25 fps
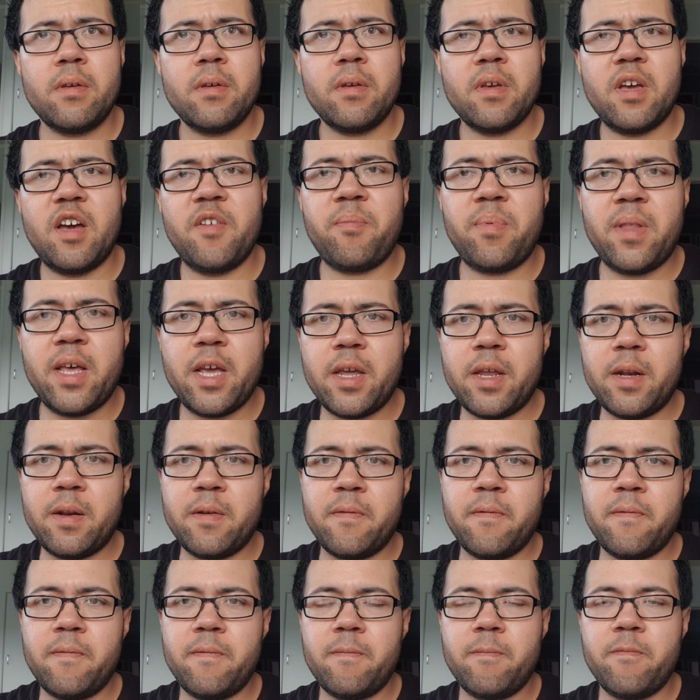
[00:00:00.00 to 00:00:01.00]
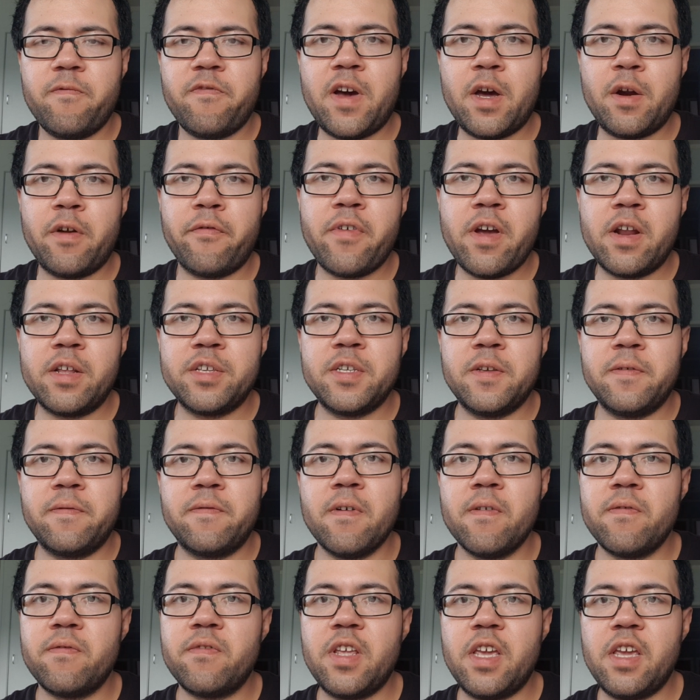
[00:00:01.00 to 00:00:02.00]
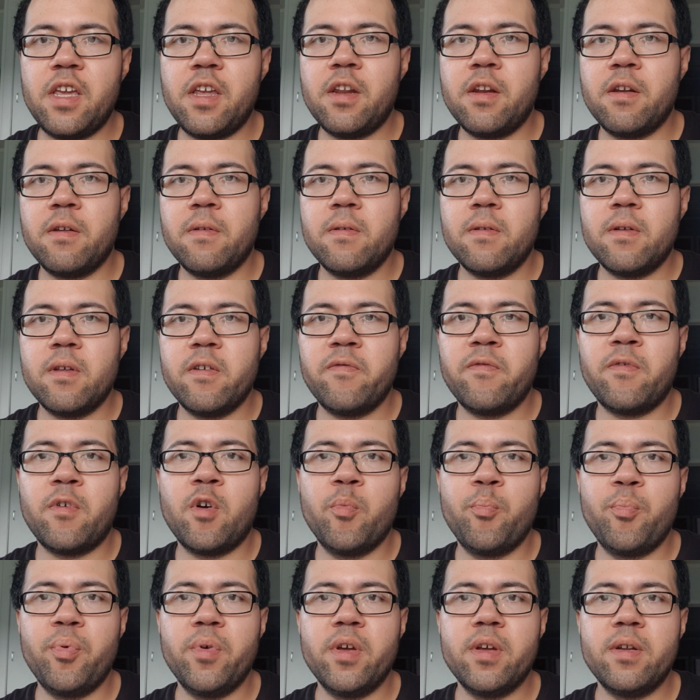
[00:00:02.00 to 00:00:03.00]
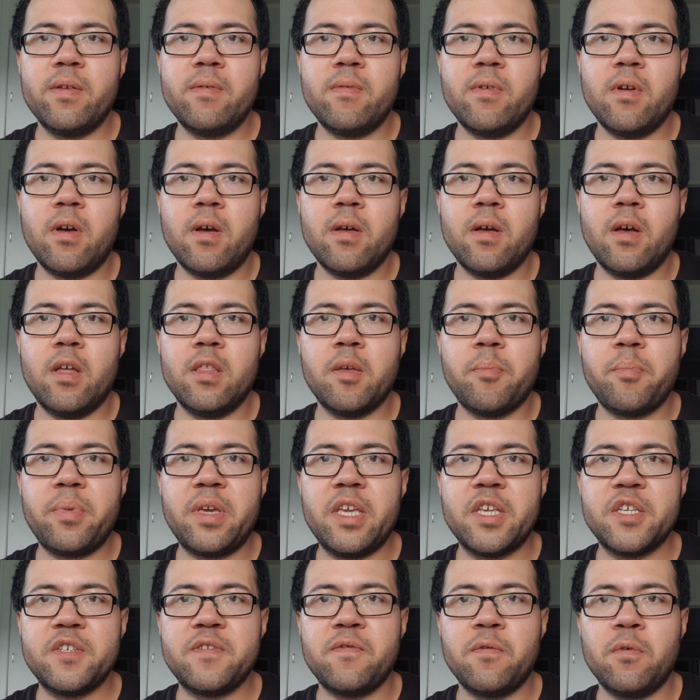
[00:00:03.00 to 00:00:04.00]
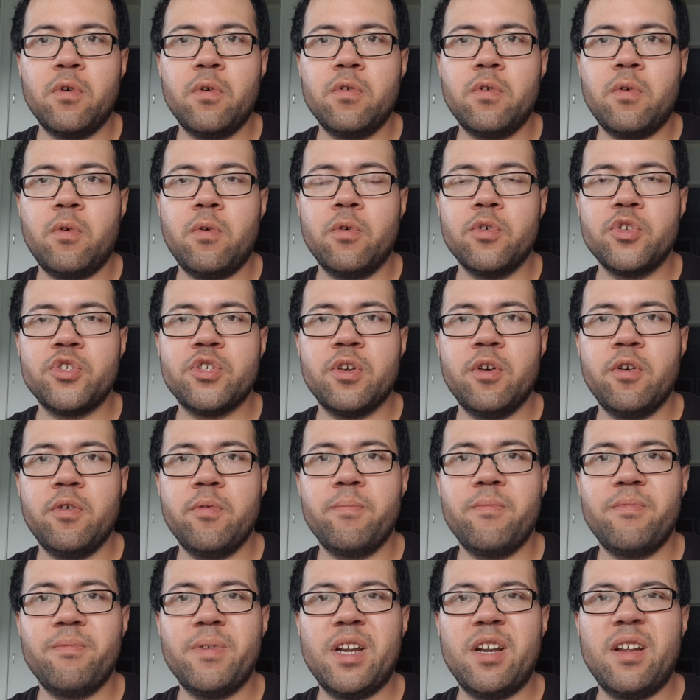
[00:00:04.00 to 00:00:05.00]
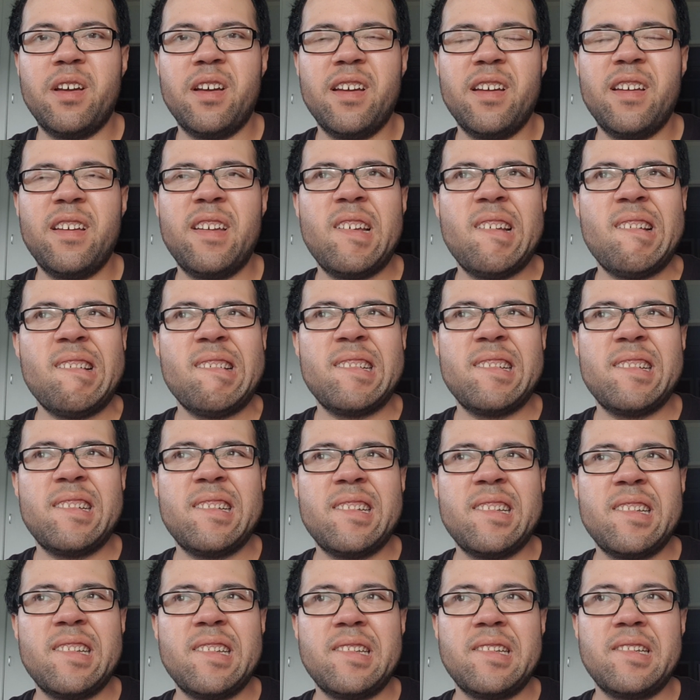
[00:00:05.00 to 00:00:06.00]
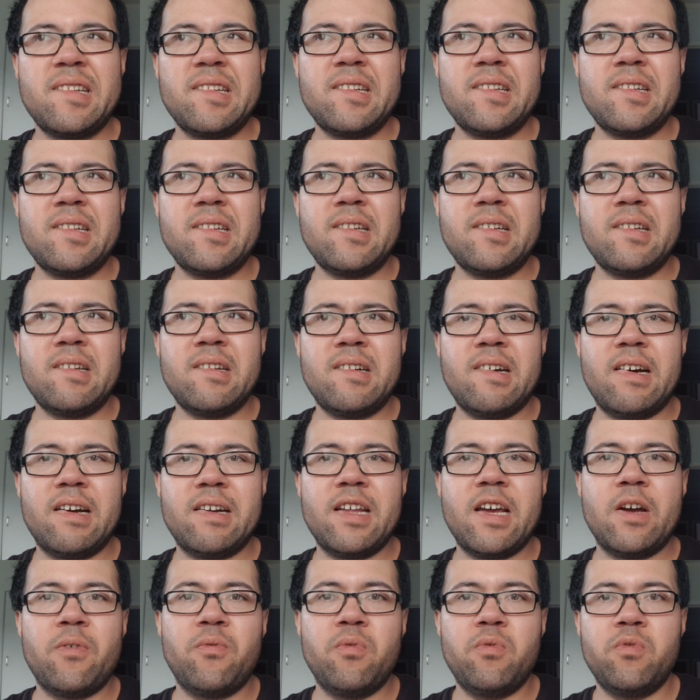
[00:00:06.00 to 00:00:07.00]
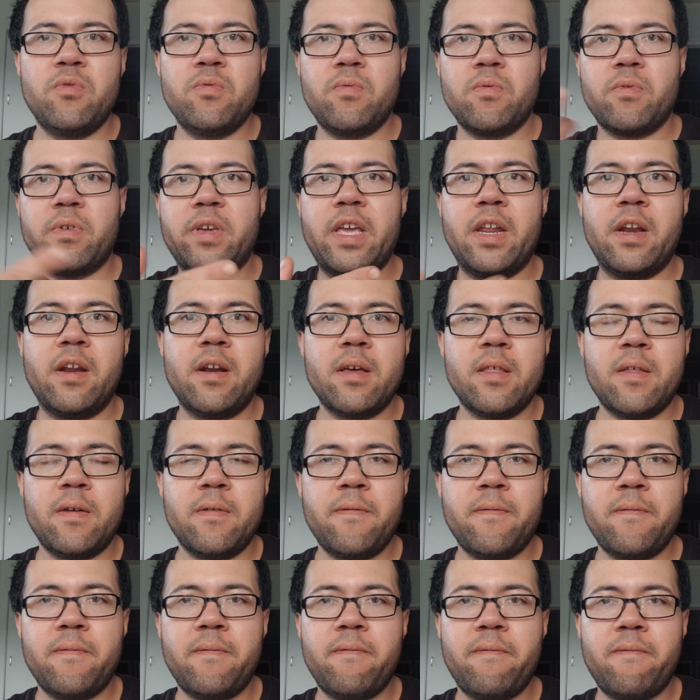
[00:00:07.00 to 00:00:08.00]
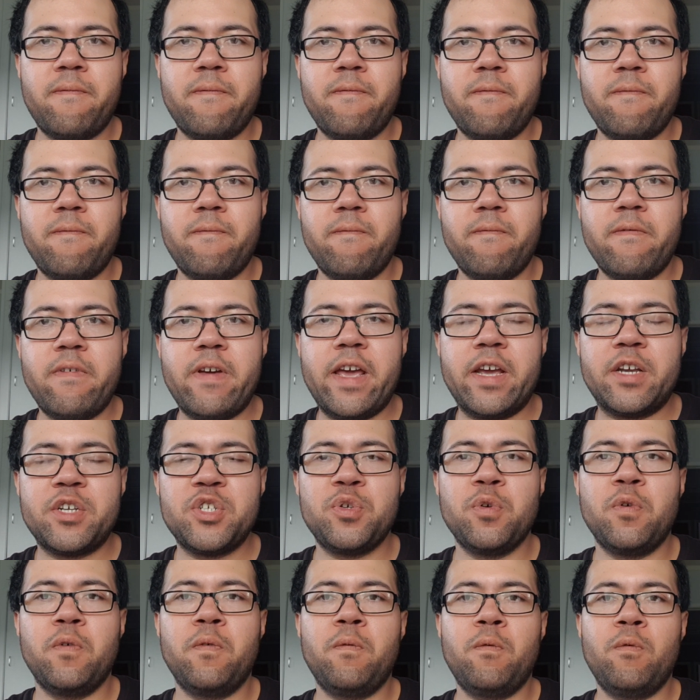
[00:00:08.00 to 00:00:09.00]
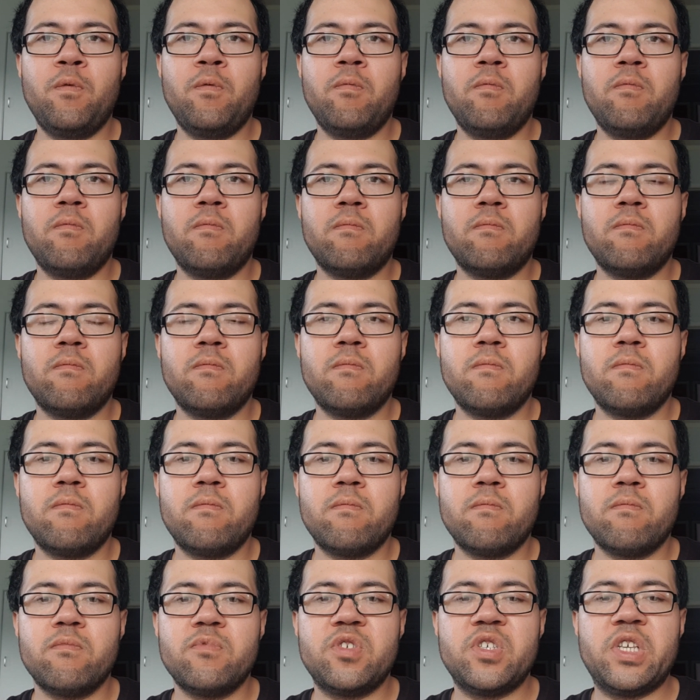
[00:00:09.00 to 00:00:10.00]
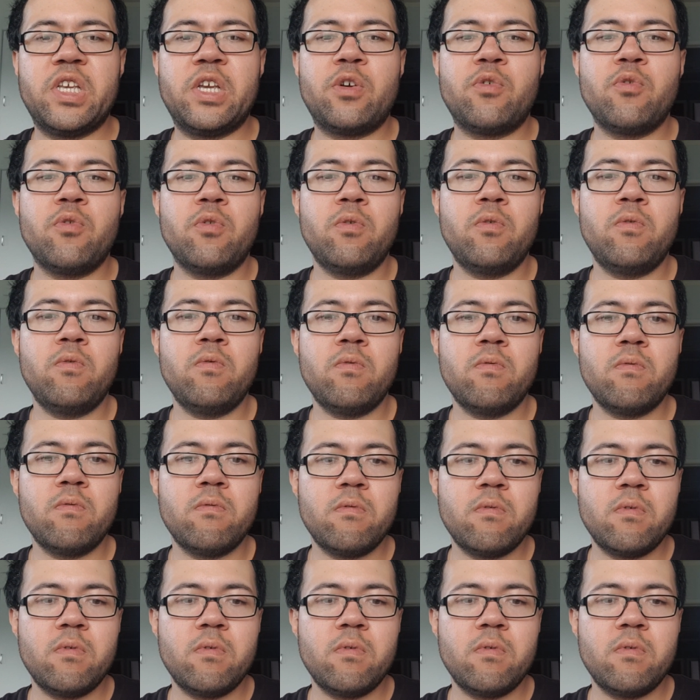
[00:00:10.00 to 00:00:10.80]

I've played Final Fantasy 15 for a bit on the PS4 also, but I doubt we'll get another actual sequel.